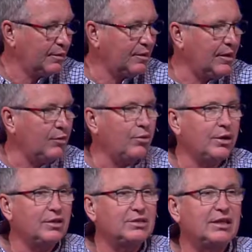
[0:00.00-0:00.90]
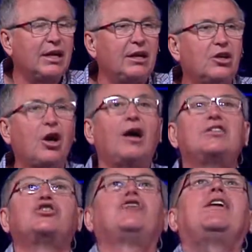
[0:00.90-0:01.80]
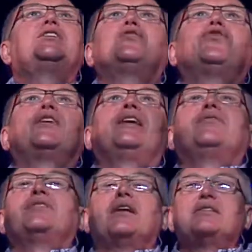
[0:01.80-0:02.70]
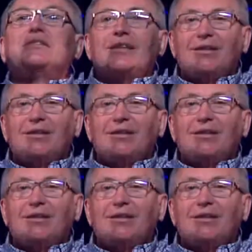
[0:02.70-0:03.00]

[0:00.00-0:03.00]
they would say, God's grace forgives us.